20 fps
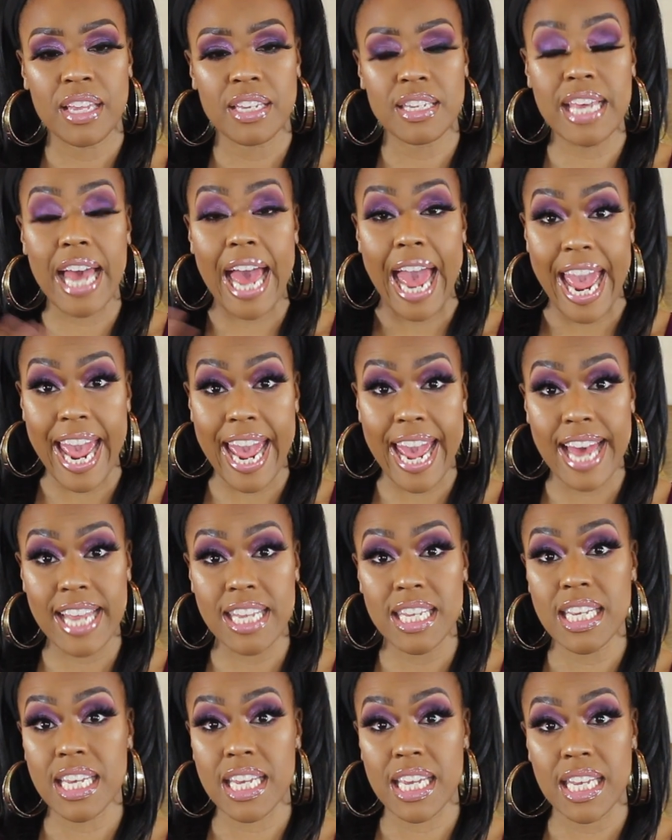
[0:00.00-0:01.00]
to
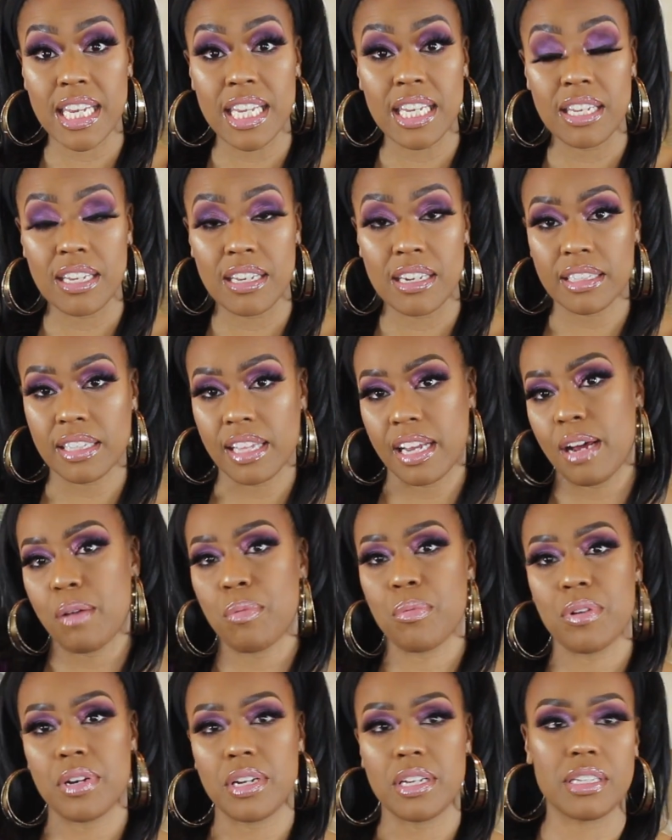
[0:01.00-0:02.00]
add to any look that I
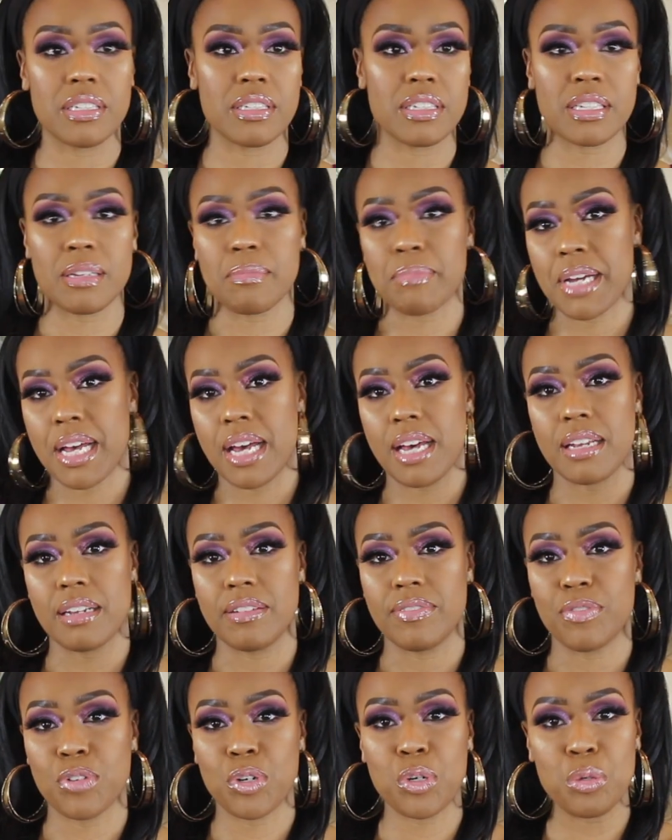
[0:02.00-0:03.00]
wanted some kind
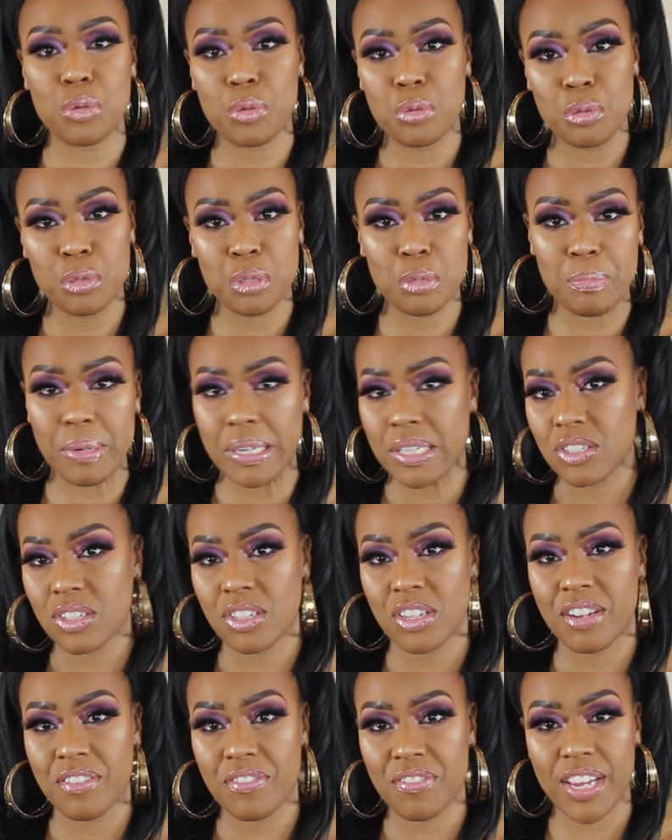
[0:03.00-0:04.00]
of cool
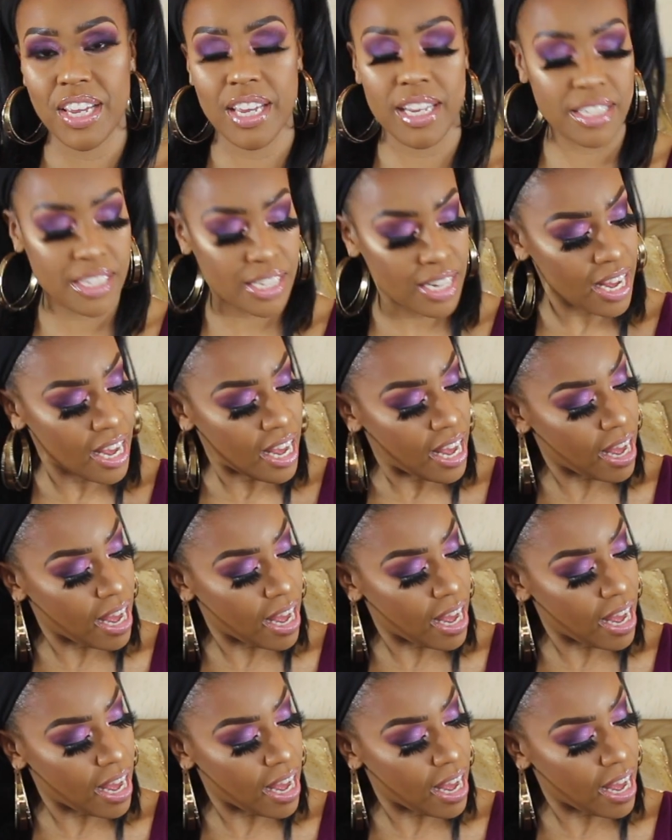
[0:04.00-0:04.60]
special effects.